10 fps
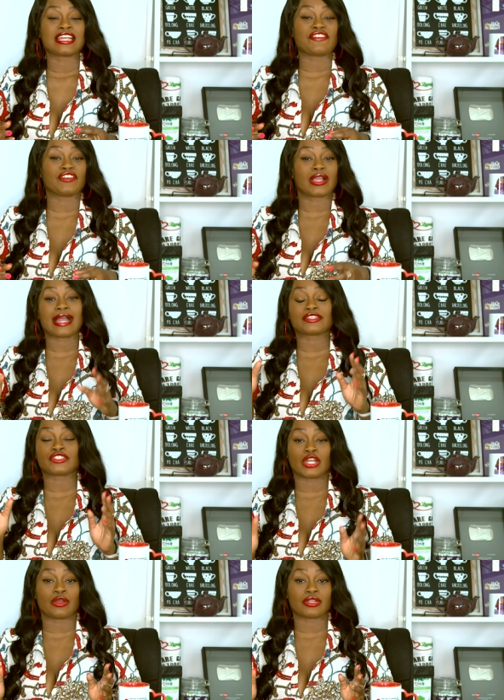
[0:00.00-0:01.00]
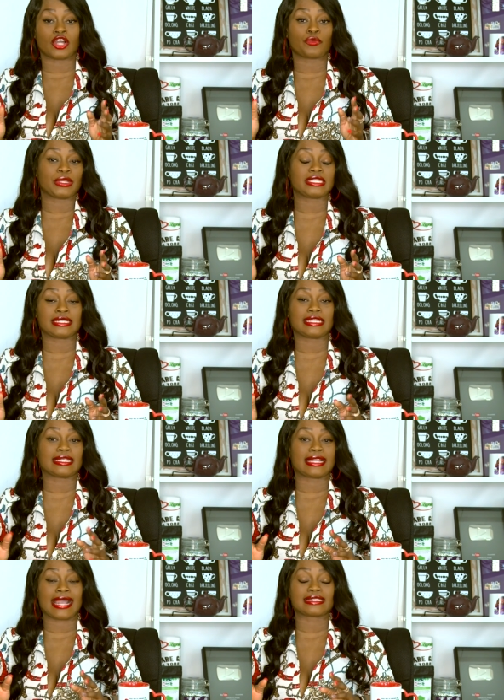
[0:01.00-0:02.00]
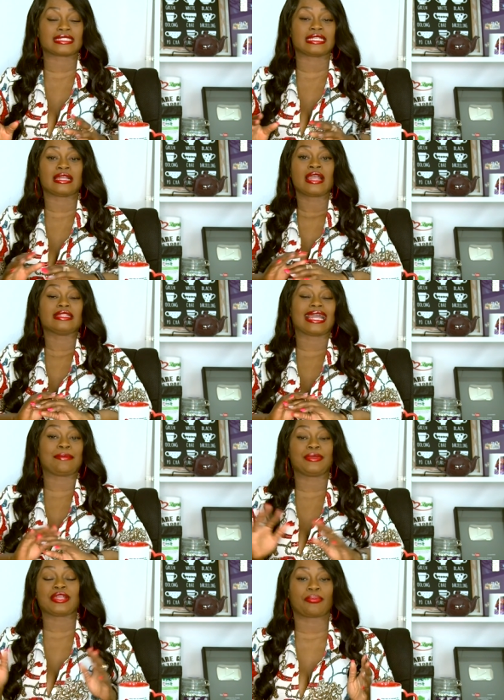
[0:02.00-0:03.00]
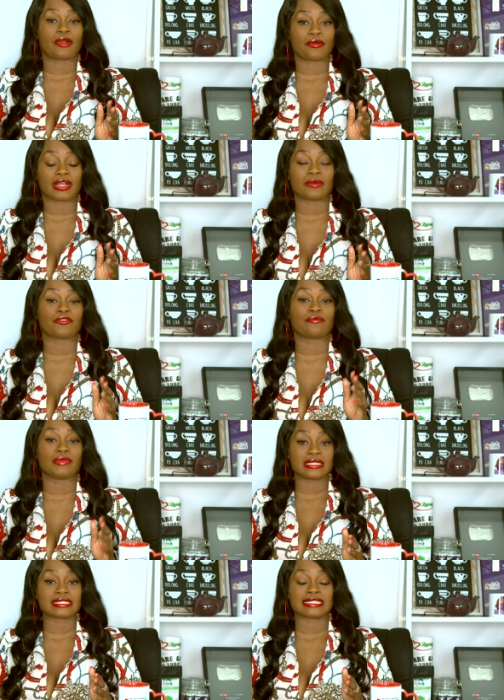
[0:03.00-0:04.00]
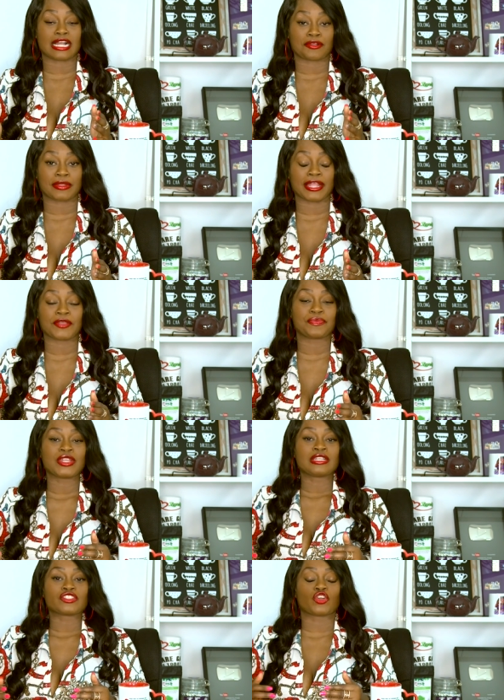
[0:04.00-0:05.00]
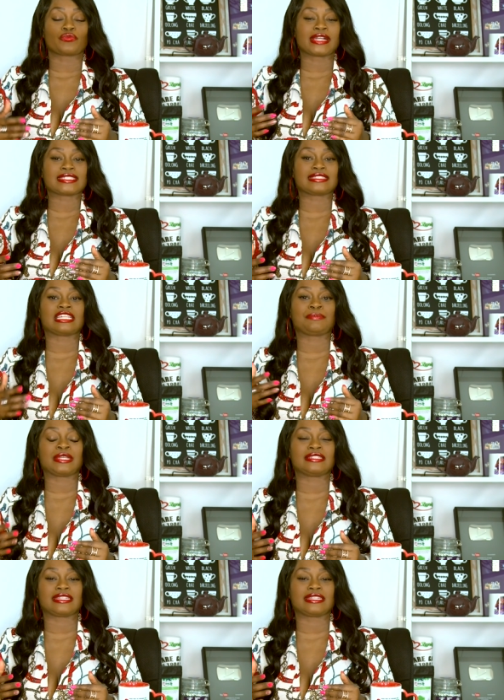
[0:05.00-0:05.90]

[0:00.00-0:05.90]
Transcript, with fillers: If you guys don't know, P. Diddy and Cassie, they've been broke up for months now, right? So recently, P.